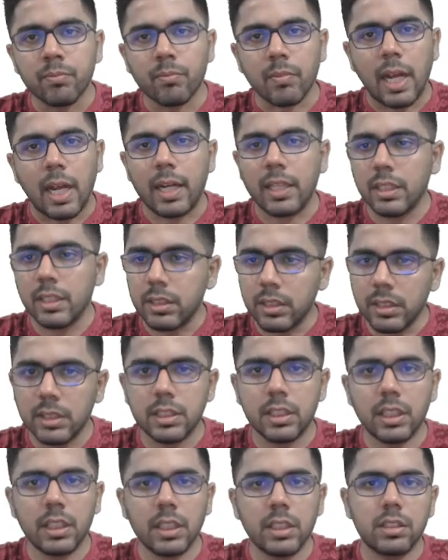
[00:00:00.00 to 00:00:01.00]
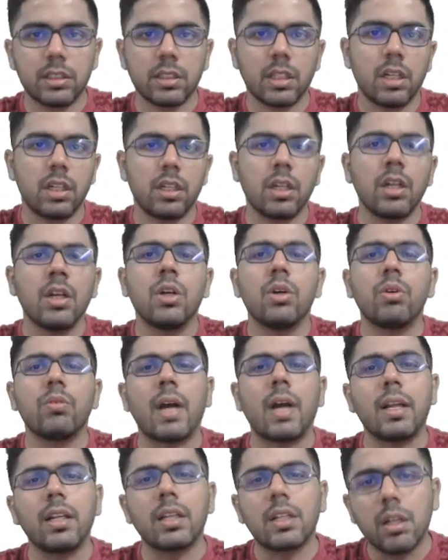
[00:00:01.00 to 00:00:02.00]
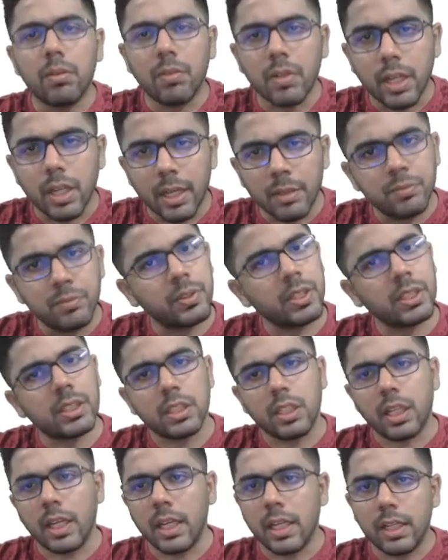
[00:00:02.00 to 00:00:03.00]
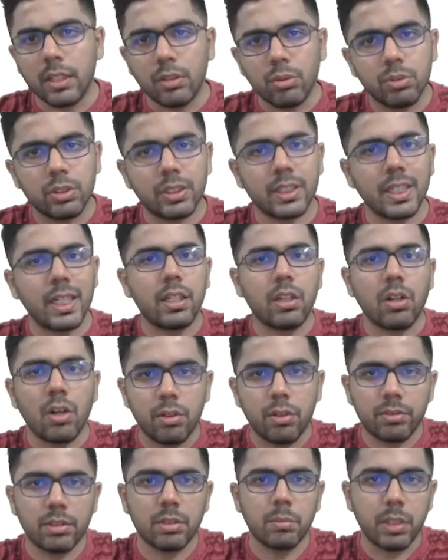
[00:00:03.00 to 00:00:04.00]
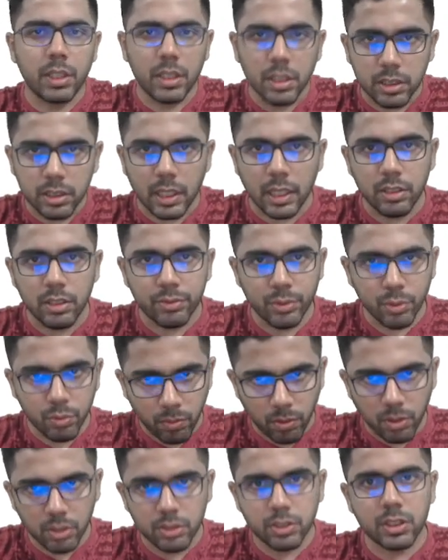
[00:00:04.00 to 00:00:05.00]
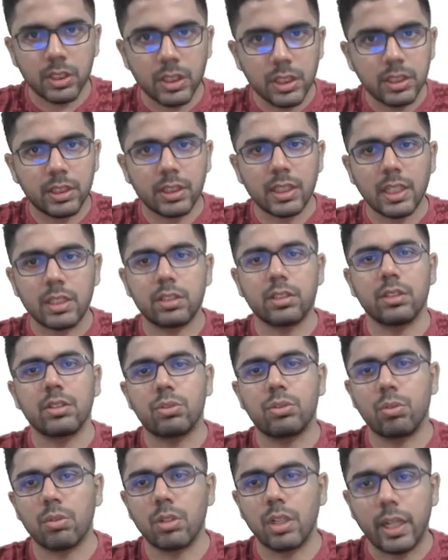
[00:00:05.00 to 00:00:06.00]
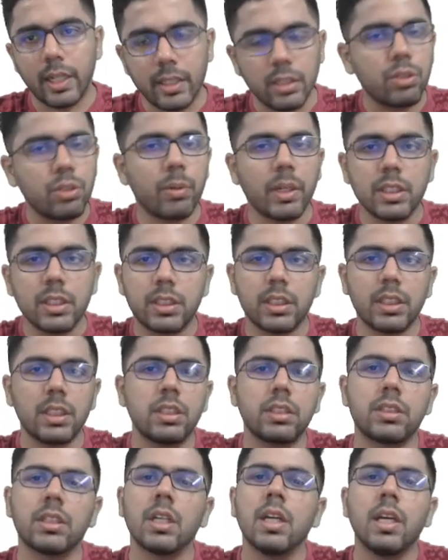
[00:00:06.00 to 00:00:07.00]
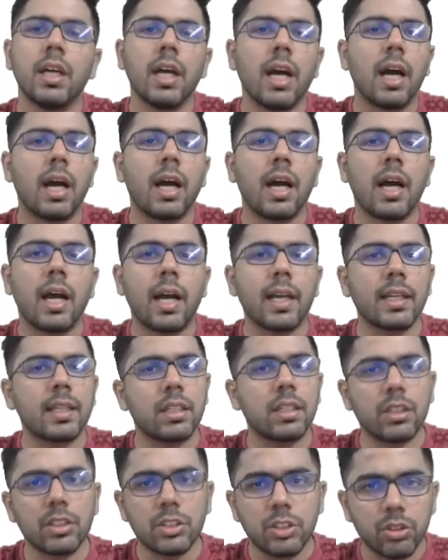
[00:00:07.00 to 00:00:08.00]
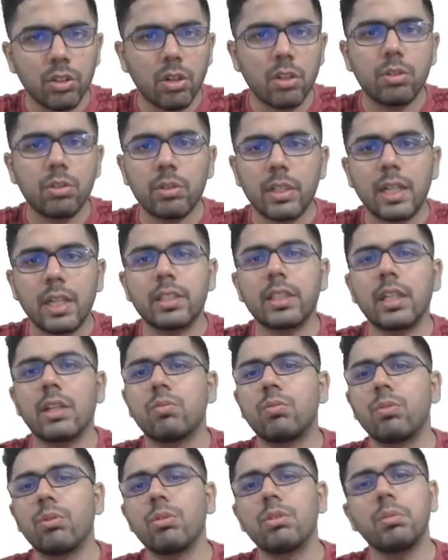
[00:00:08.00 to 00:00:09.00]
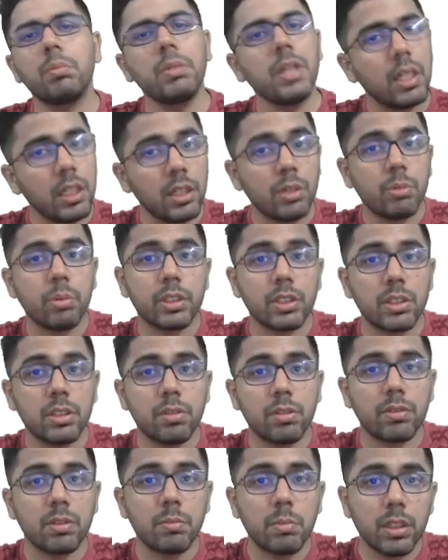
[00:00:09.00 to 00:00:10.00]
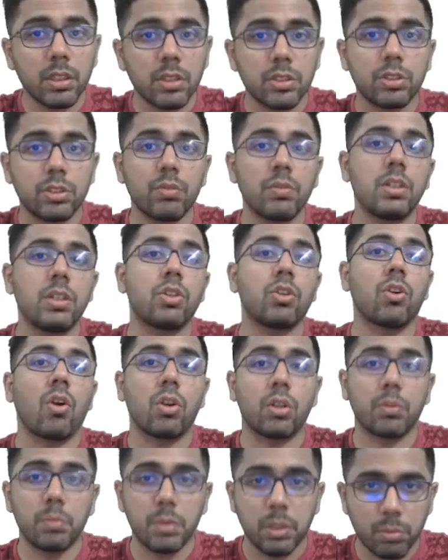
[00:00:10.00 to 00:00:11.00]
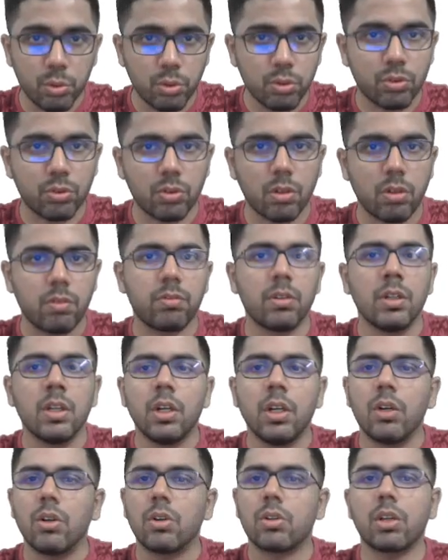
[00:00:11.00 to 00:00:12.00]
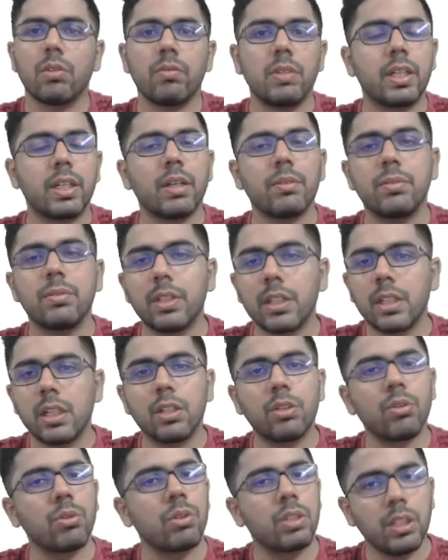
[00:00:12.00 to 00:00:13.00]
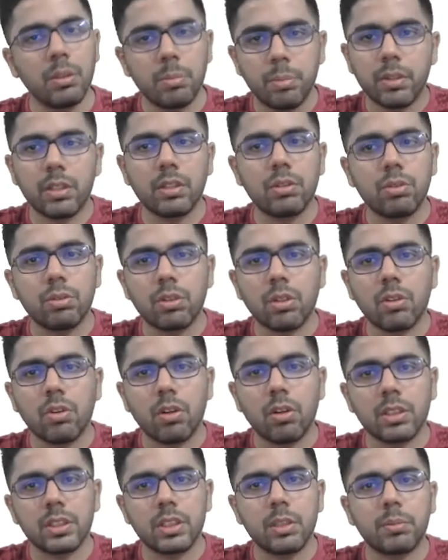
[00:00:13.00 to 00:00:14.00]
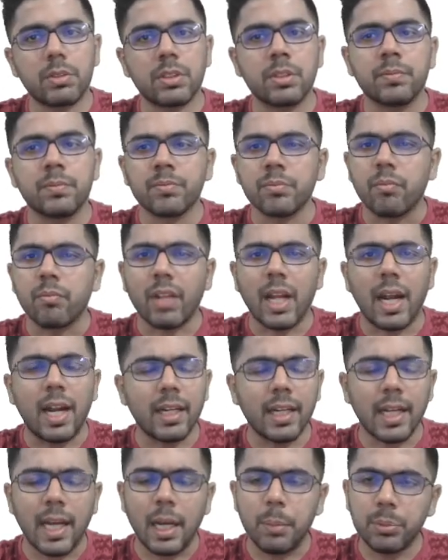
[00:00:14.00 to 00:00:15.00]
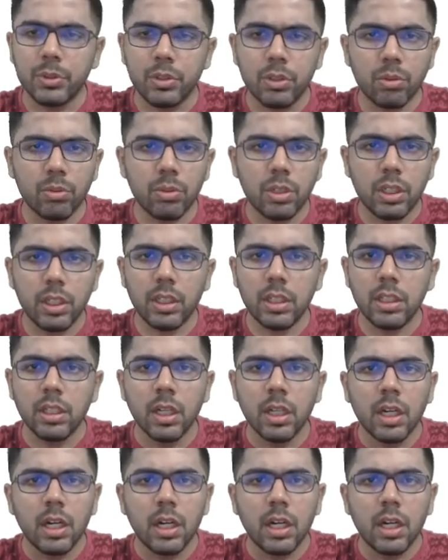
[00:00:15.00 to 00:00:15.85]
And in this series, I'll cover everything A to Z of remainders. And if you watch these sessions, total end-to-end series, I can assure you that there won't be any question of remainders you will not be able to solve. Okay, we'll definitely go deeper into the concepts, and absolutely